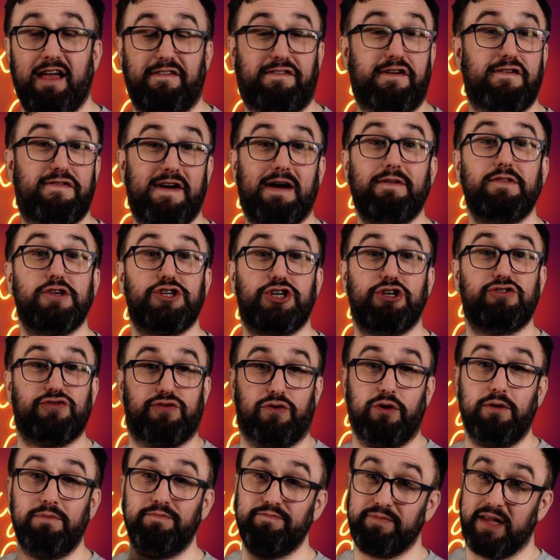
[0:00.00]
If you found this
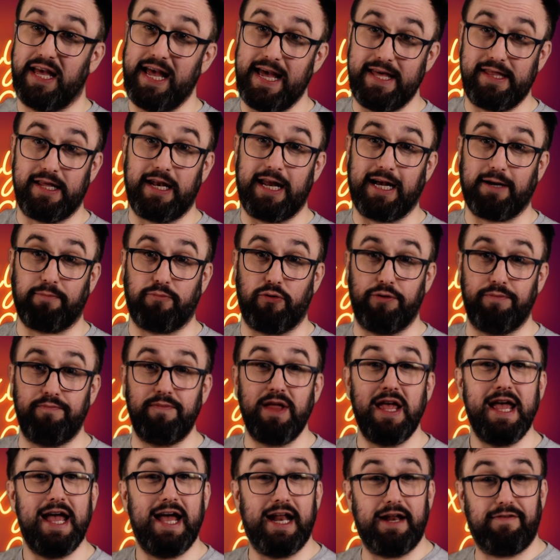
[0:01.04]
useful, hit the like button.
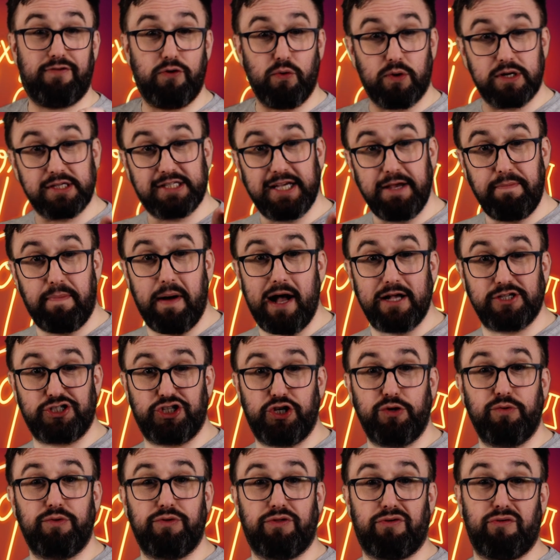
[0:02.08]
And if you want to see parts
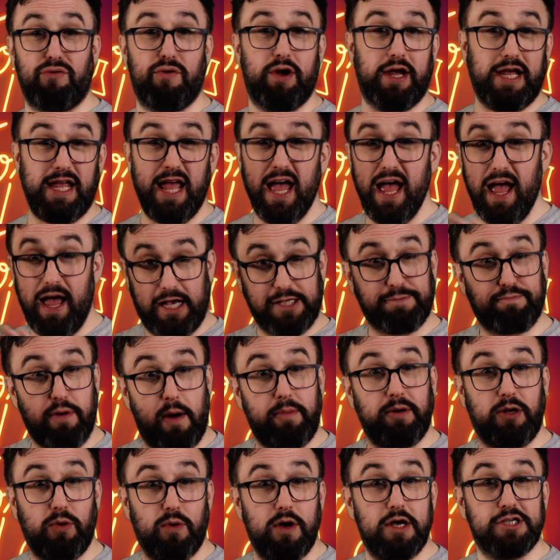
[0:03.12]
2 and 3, it's
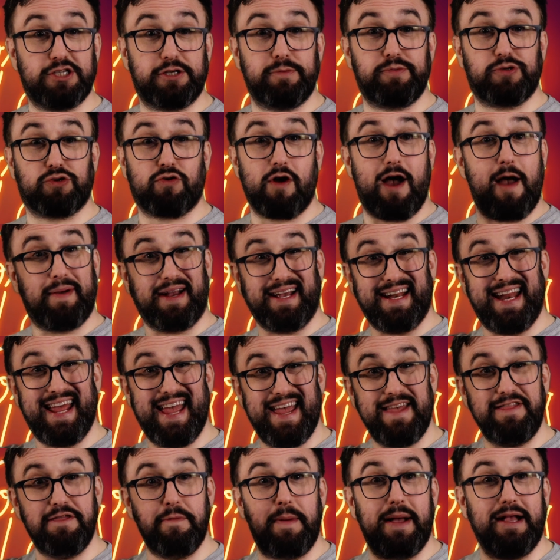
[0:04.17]
probably worth subscribing and
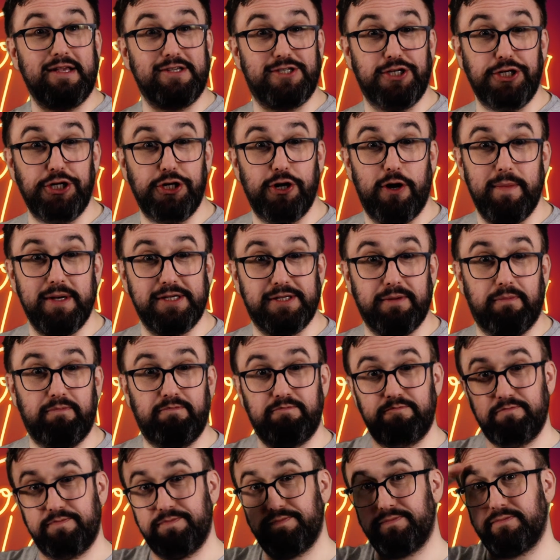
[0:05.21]
hitting the bell so you don't miss them.
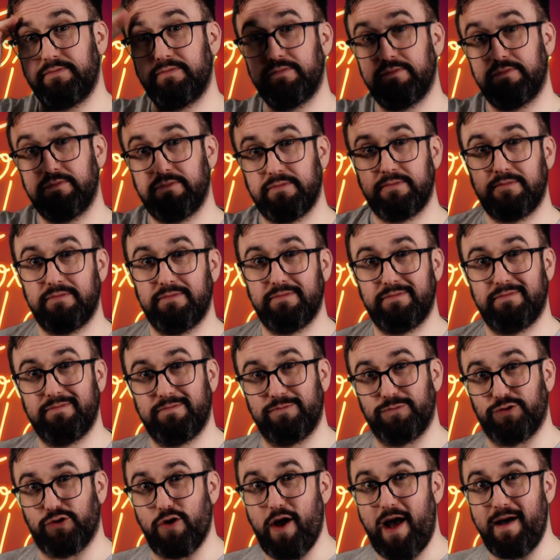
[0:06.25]

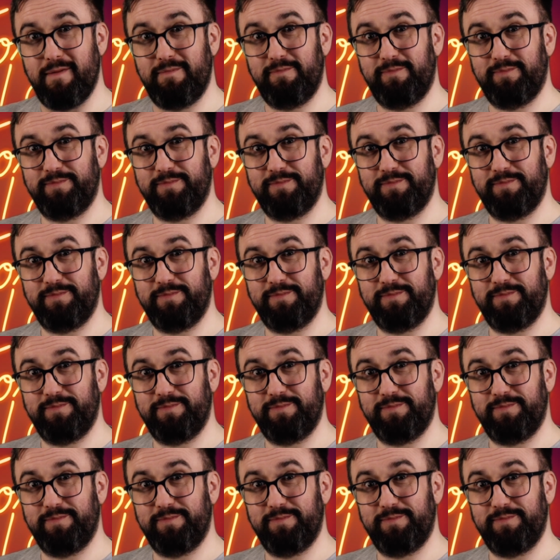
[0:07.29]
Ta-ra!